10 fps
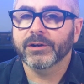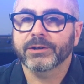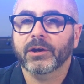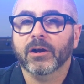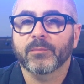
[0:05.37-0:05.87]
going to
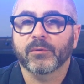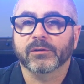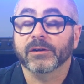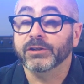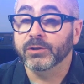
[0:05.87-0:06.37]
talk
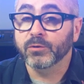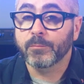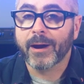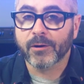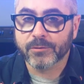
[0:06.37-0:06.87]
about a new
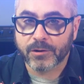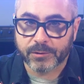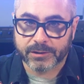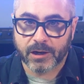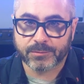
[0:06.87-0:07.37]
powder
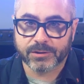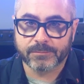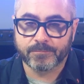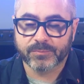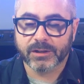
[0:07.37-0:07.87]
coating
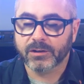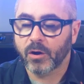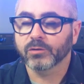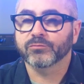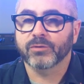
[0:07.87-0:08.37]
option
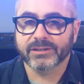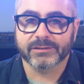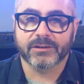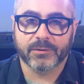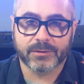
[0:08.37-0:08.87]
called
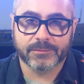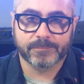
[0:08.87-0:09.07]
Resicoat.